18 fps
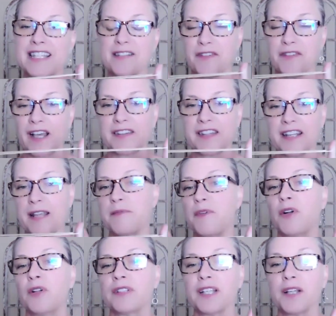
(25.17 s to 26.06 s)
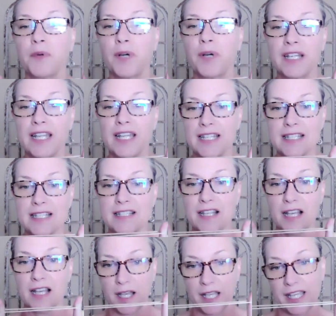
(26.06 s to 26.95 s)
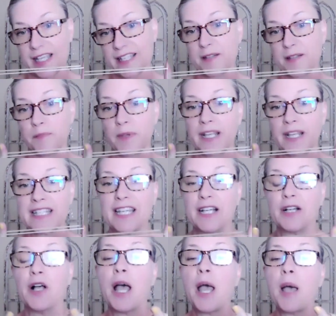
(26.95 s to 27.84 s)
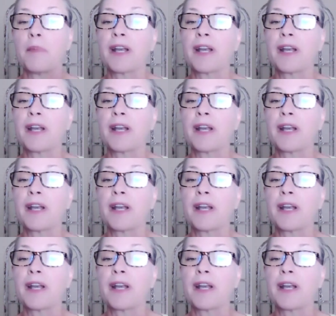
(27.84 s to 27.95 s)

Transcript: The fact that I'm holding one is, I guess, a big deal.